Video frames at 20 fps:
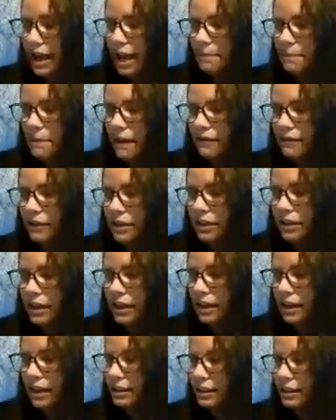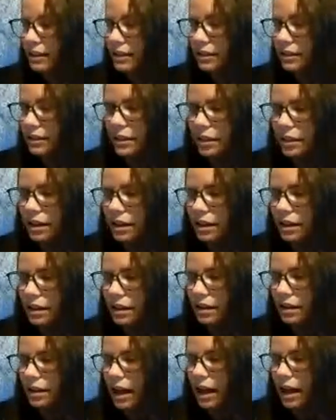I'm everything's
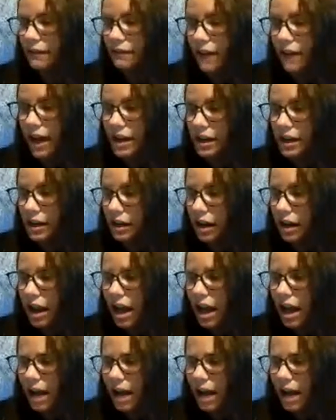on fire.